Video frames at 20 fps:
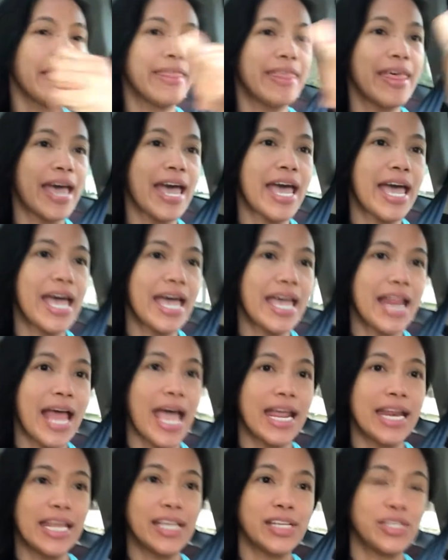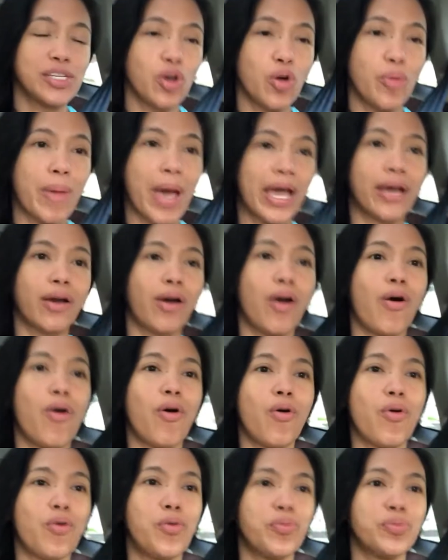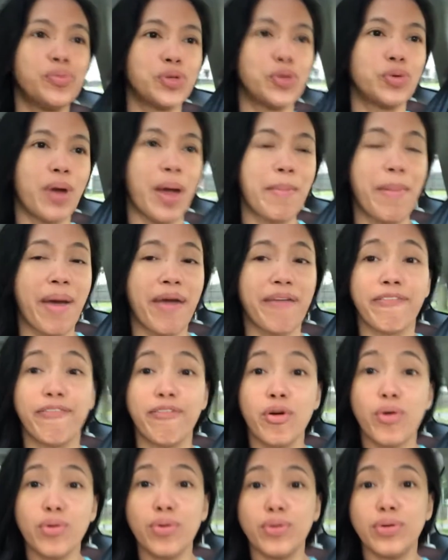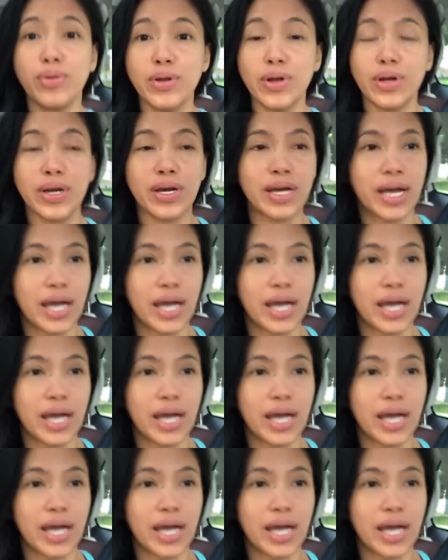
Then I need to go back home to grab my food.